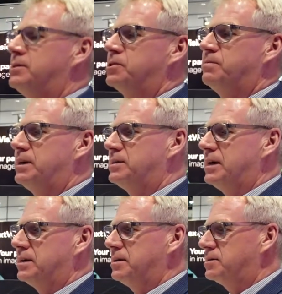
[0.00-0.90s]
just
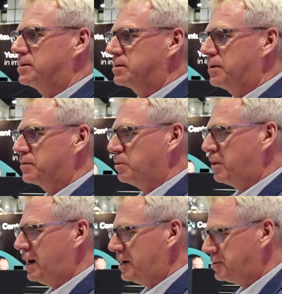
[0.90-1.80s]
maintaining these uncomfortable
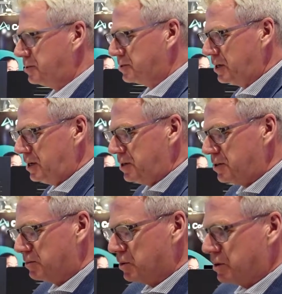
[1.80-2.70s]
postures,
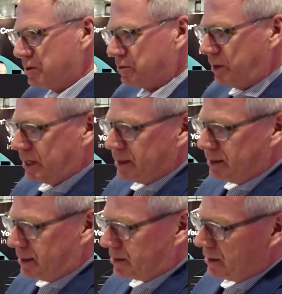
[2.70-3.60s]
the more that we
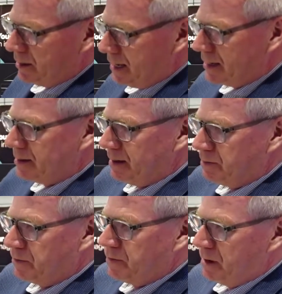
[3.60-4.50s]
can disconnect
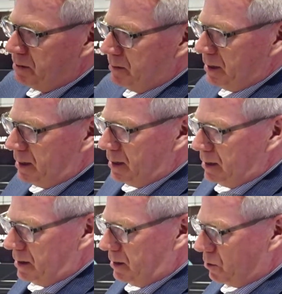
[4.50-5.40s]
them from
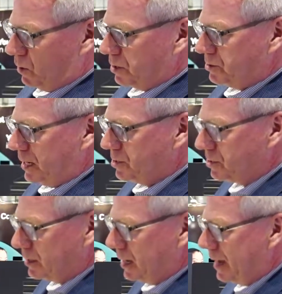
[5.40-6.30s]
the
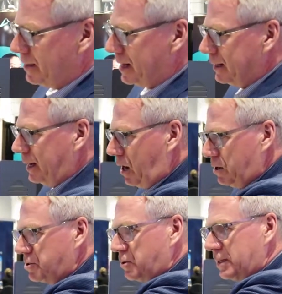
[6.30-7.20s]
workstation and then
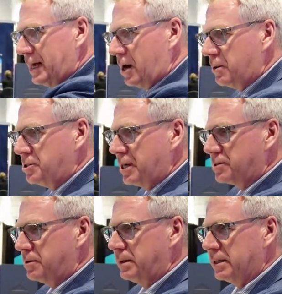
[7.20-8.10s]
also allow
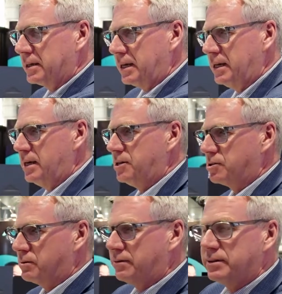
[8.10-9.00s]
adjustability
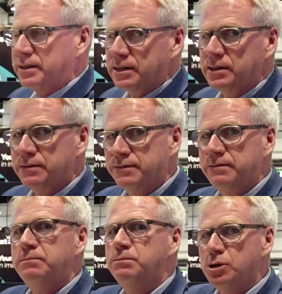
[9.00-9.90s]
so everything
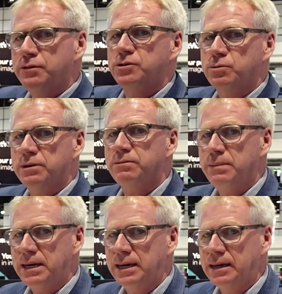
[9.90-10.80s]
moves with
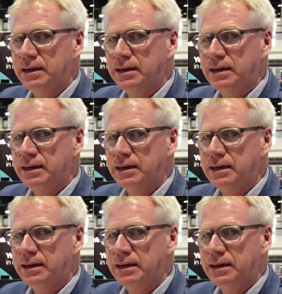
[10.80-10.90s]
me.